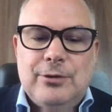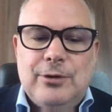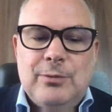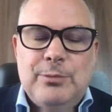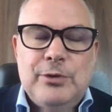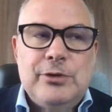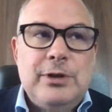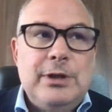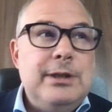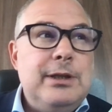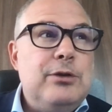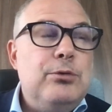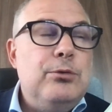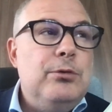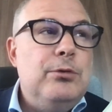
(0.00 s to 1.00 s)
obviously
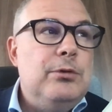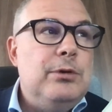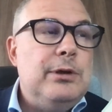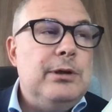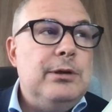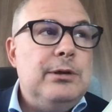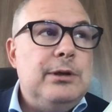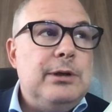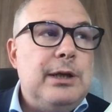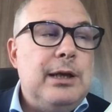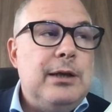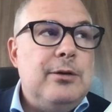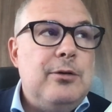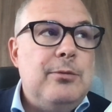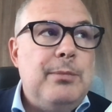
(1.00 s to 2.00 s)
the two
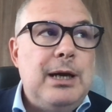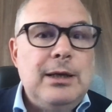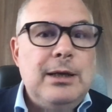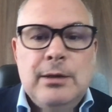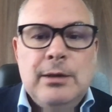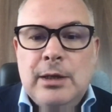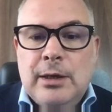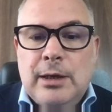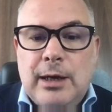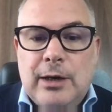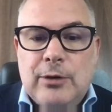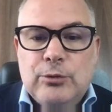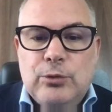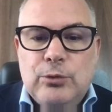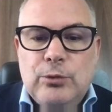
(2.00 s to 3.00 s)
can combine.
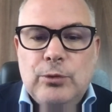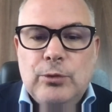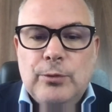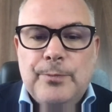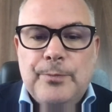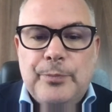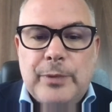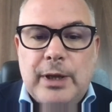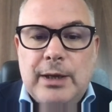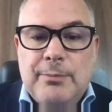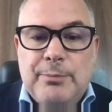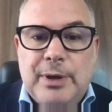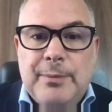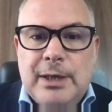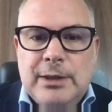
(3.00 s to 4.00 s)
How to
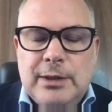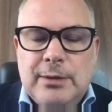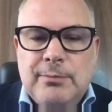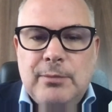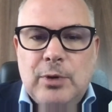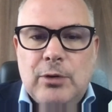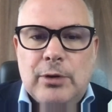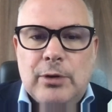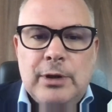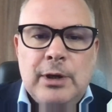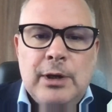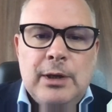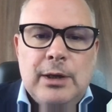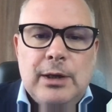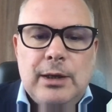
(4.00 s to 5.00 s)
implement it more
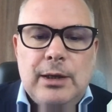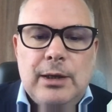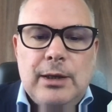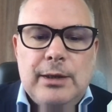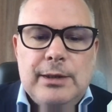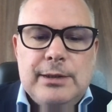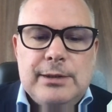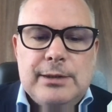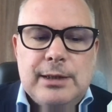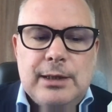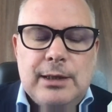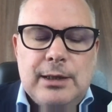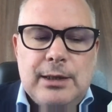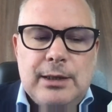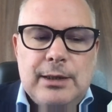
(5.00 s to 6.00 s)
if
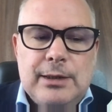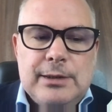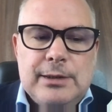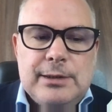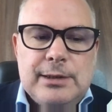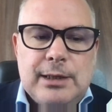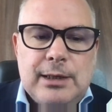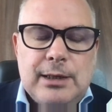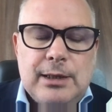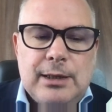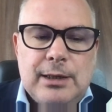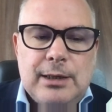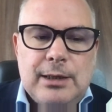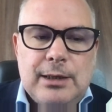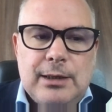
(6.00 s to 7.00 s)

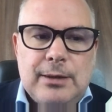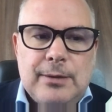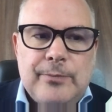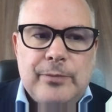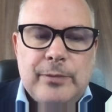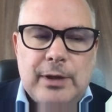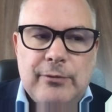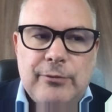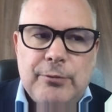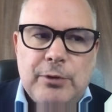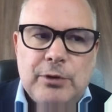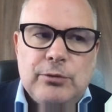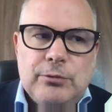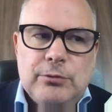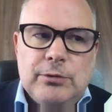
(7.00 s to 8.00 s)
you
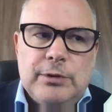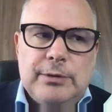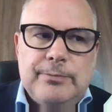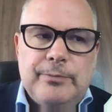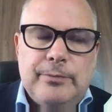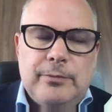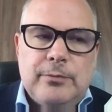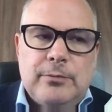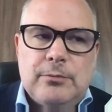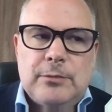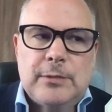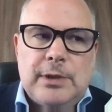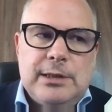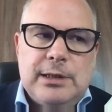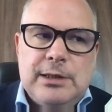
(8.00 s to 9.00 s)
want to.
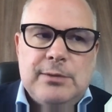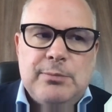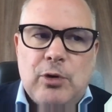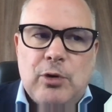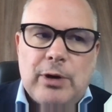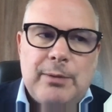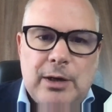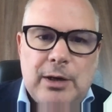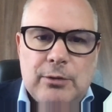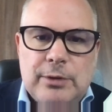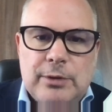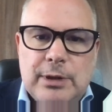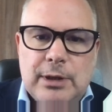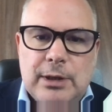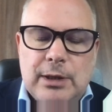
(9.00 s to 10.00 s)
It's more
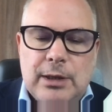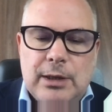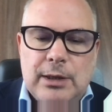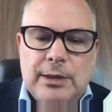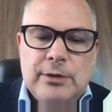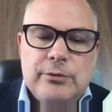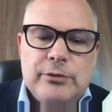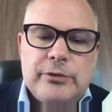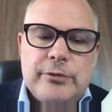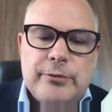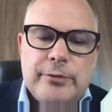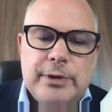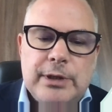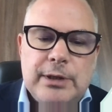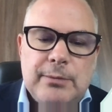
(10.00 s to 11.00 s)
about
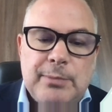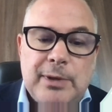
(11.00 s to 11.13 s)
industry,